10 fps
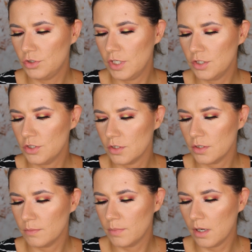
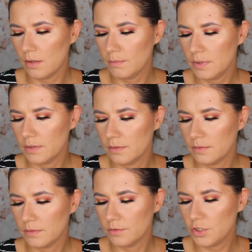Ginger Bomb,
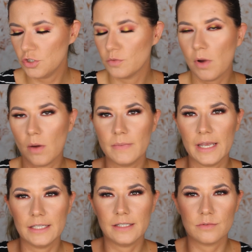Ginger Bomb
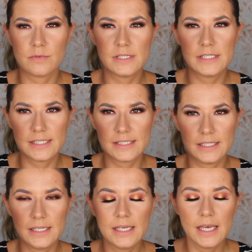eight
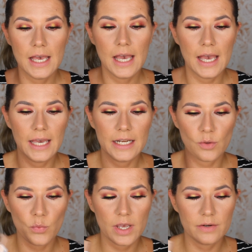sixty. And
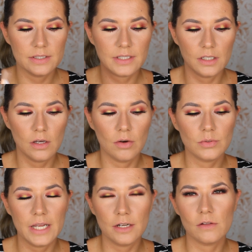I wear it
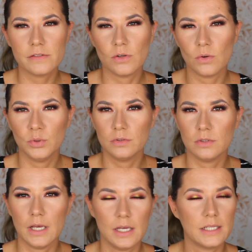alone, and also
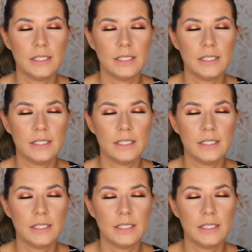put a